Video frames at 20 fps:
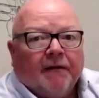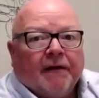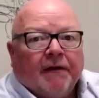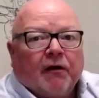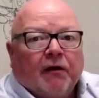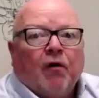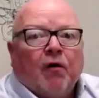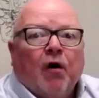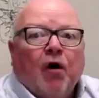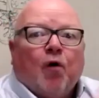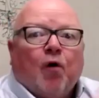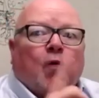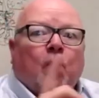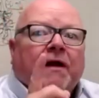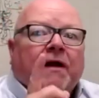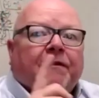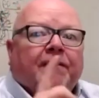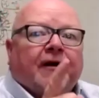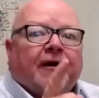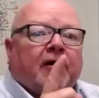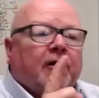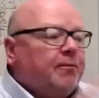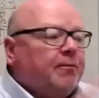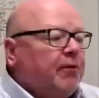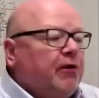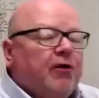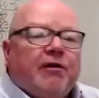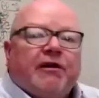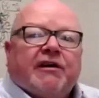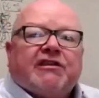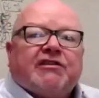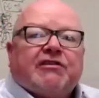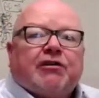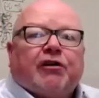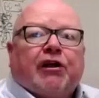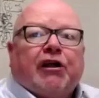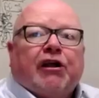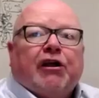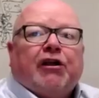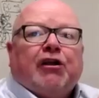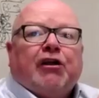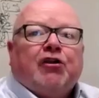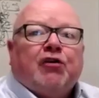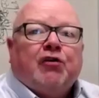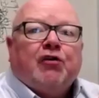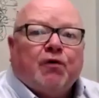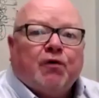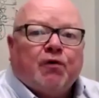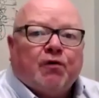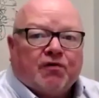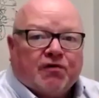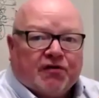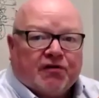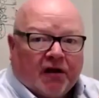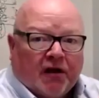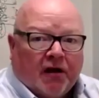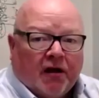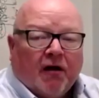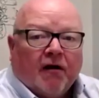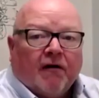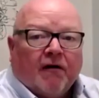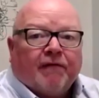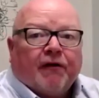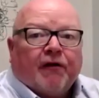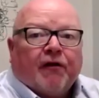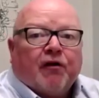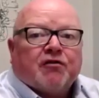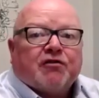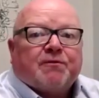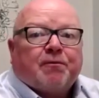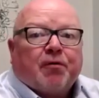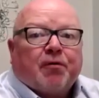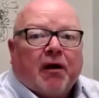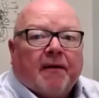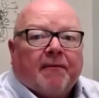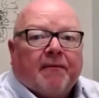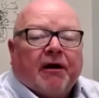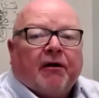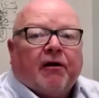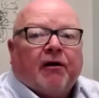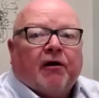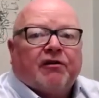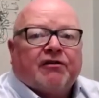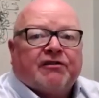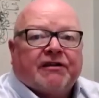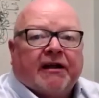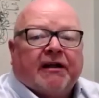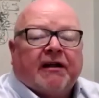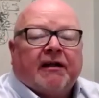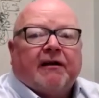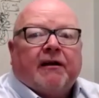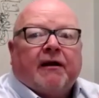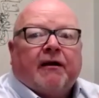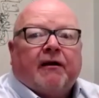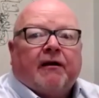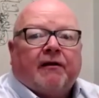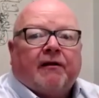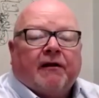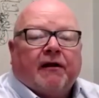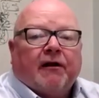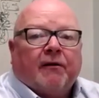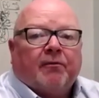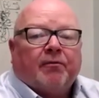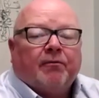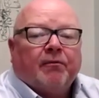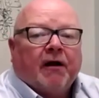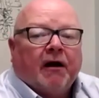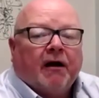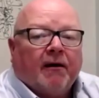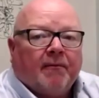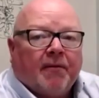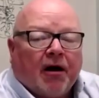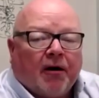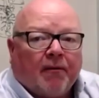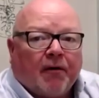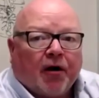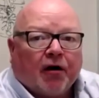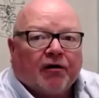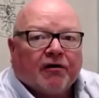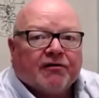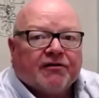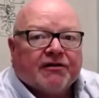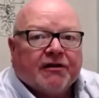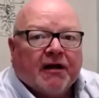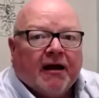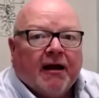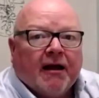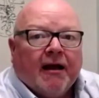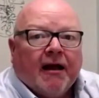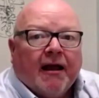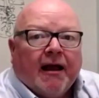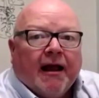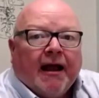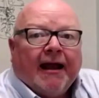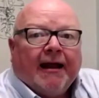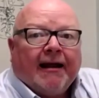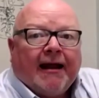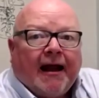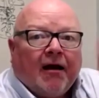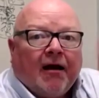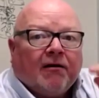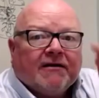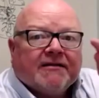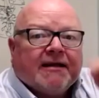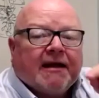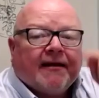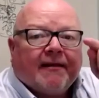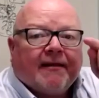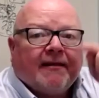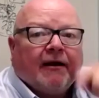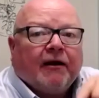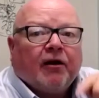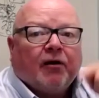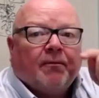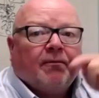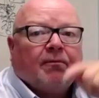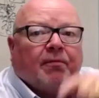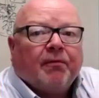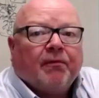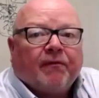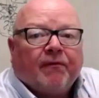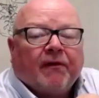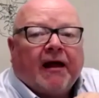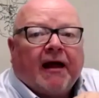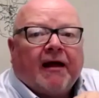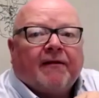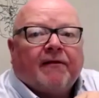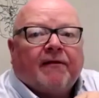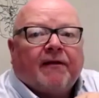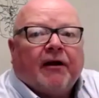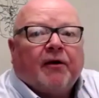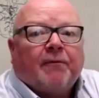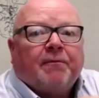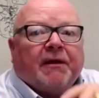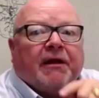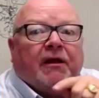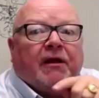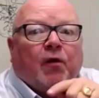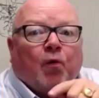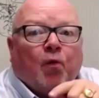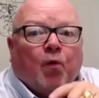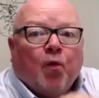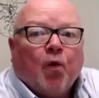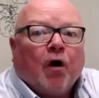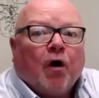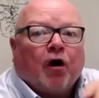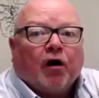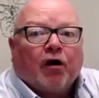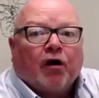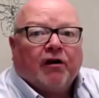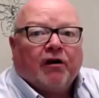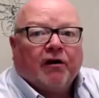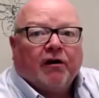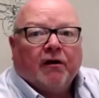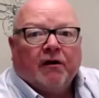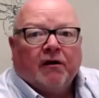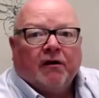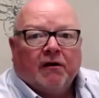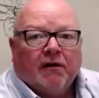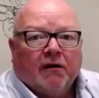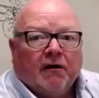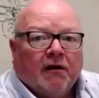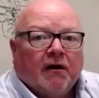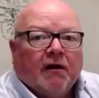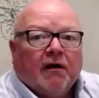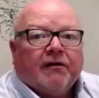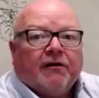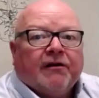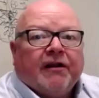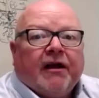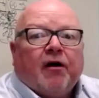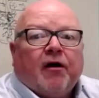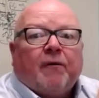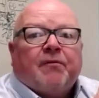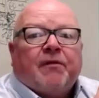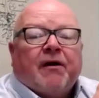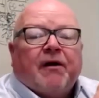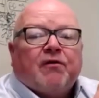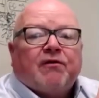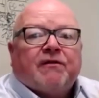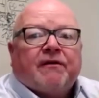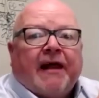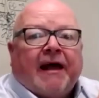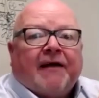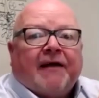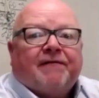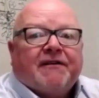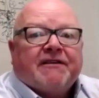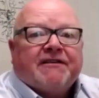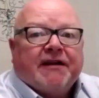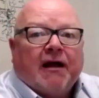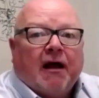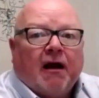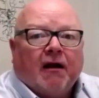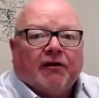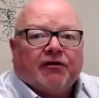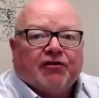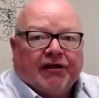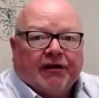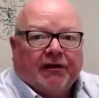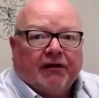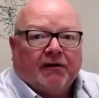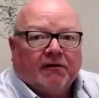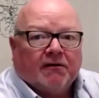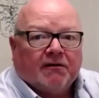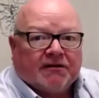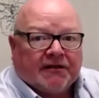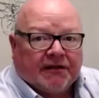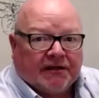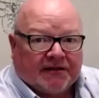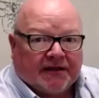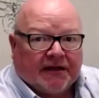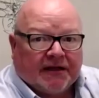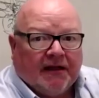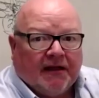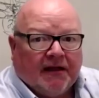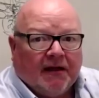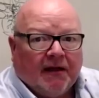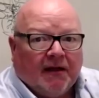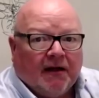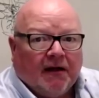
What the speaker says: then I go, what therapeutics are you going to use for those primary or secondary biomarkers? And how does that therapy work to help that physiology? See,